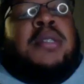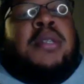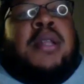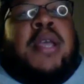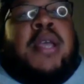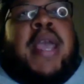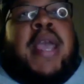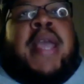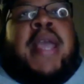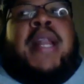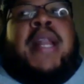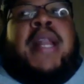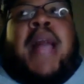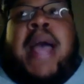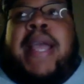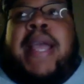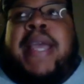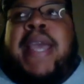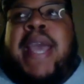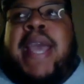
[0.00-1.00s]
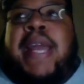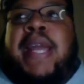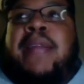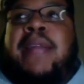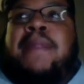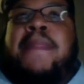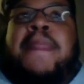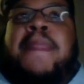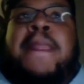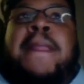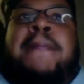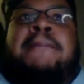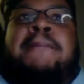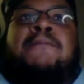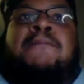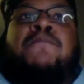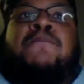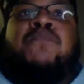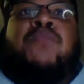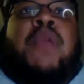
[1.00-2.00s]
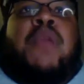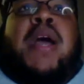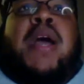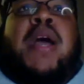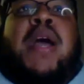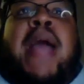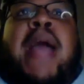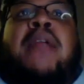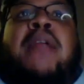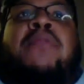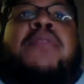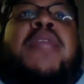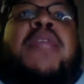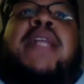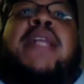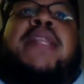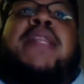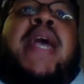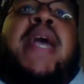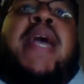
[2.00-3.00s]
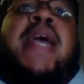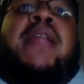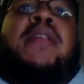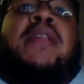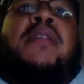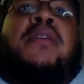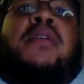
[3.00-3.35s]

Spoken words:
And I get it. I don't think that